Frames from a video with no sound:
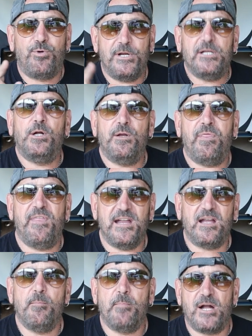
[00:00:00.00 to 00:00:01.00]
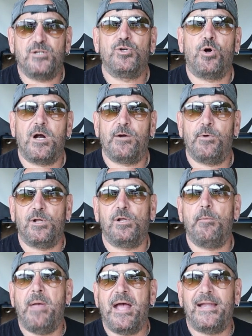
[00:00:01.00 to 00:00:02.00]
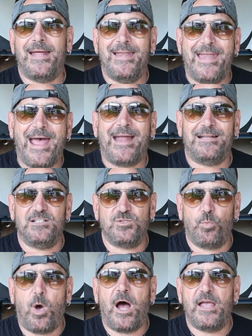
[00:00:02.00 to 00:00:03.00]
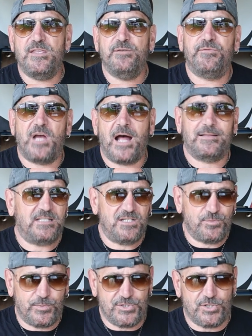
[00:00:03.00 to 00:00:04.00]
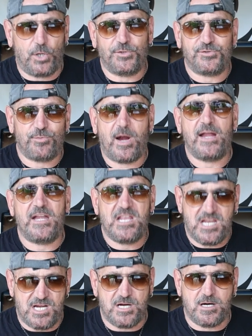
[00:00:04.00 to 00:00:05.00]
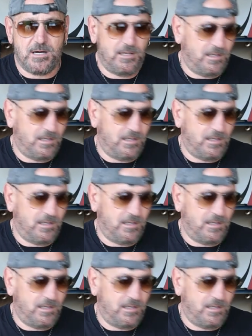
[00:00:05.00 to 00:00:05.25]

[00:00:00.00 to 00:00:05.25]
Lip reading: pretty good thinking by char griller, man, and that is why you've got these results right here.